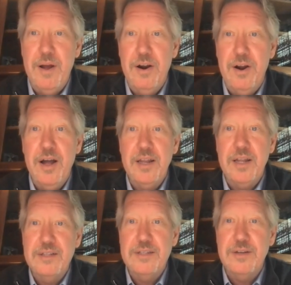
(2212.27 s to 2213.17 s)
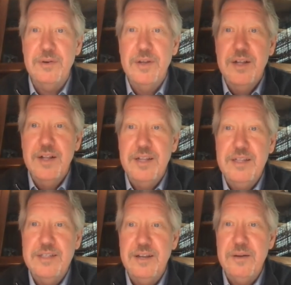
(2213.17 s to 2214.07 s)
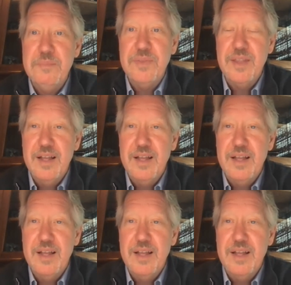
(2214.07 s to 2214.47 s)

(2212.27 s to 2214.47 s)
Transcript: our audience so let's um